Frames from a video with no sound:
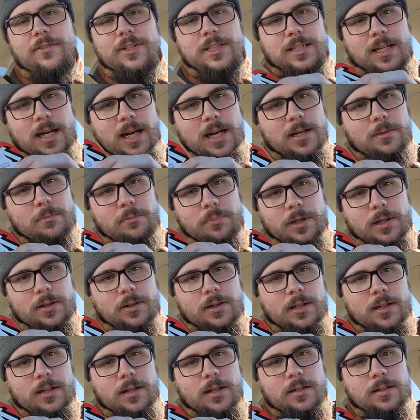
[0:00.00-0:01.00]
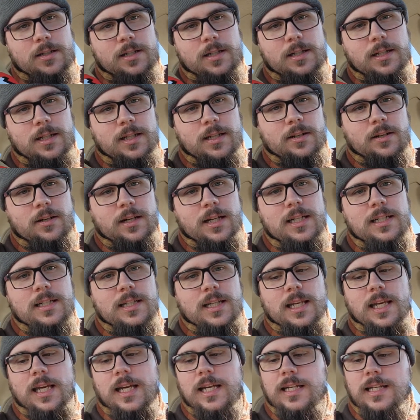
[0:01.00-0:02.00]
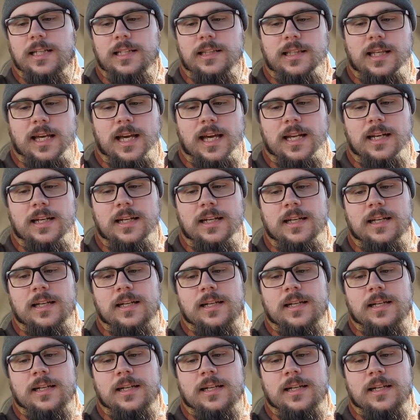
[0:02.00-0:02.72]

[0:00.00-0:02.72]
time period on here indicating that